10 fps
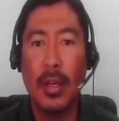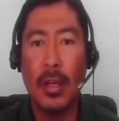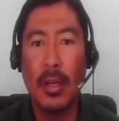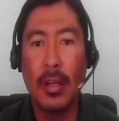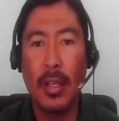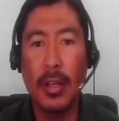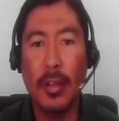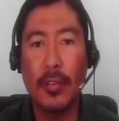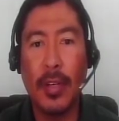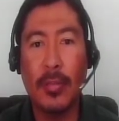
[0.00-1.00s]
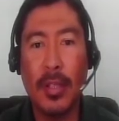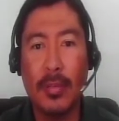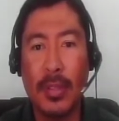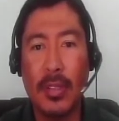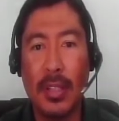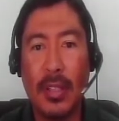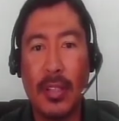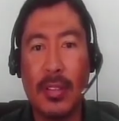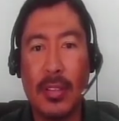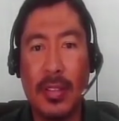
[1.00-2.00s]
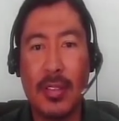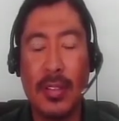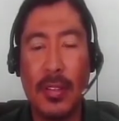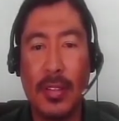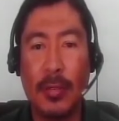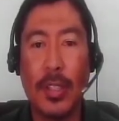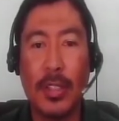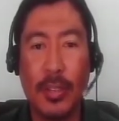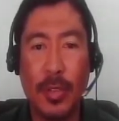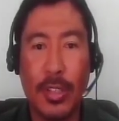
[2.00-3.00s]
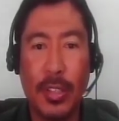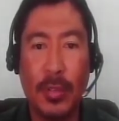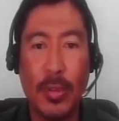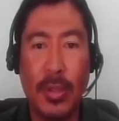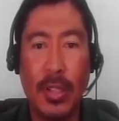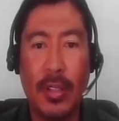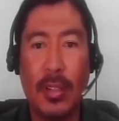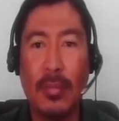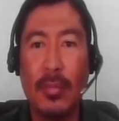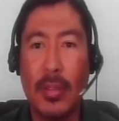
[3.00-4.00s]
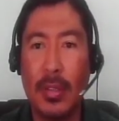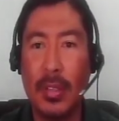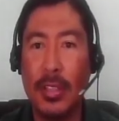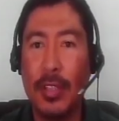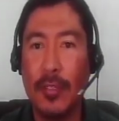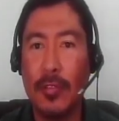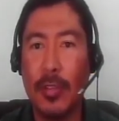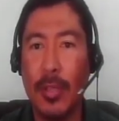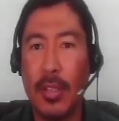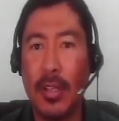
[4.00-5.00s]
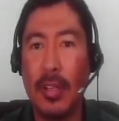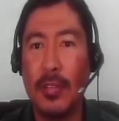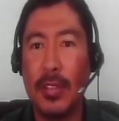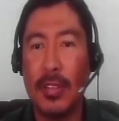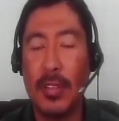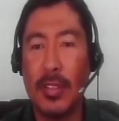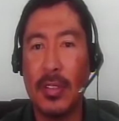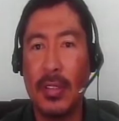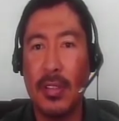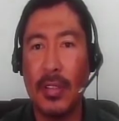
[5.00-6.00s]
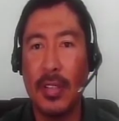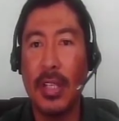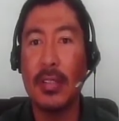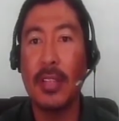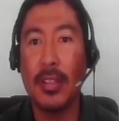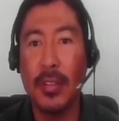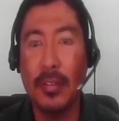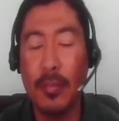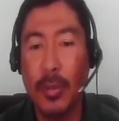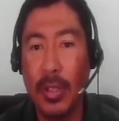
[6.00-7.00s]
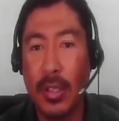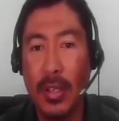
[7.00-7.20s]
Leo, if I'm not mistaken, sits on the registration board, and then the Chief Environmental Officer sits on the executive board.